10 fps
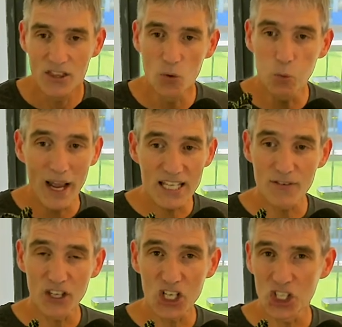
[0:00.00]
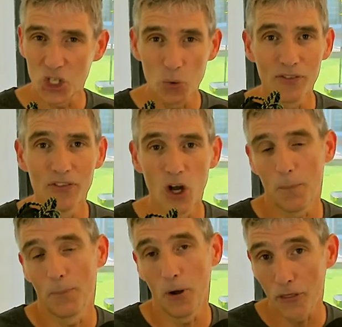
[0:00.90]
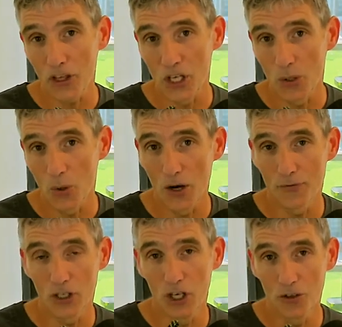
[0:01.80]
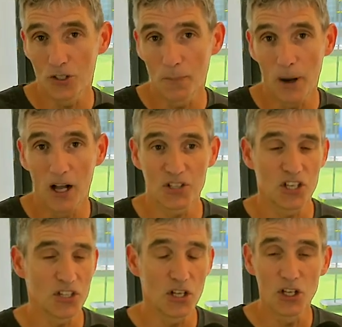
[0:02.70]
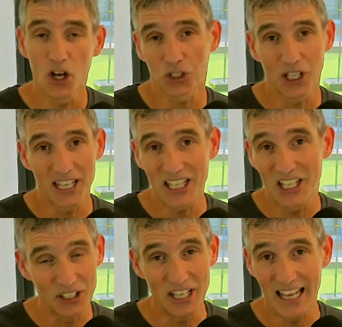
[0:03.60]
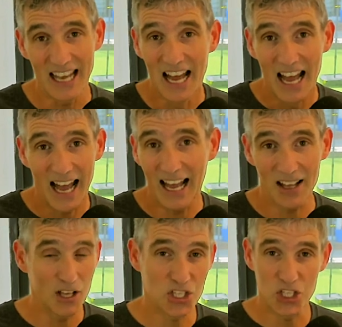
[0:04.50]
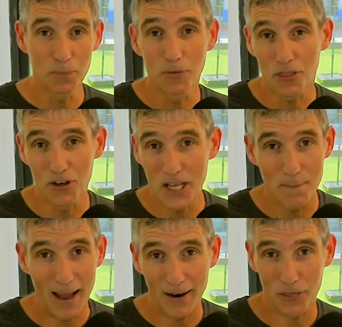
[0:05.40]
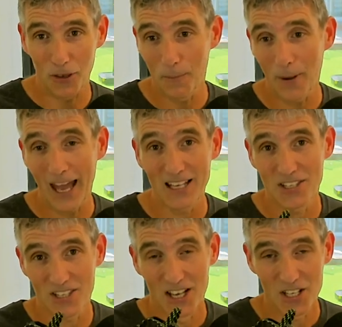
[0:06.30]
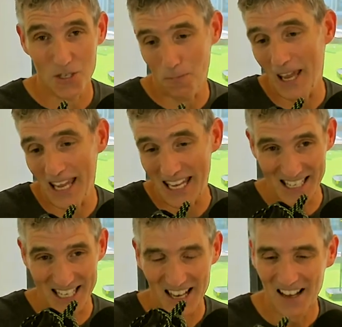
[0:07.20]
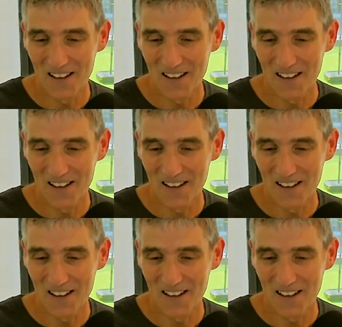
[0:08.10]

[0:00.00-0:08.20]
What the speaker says: The weight of this shoe will not bother you over 100 miles because you're not trying to gun it at a sub-3 marathon pace speed.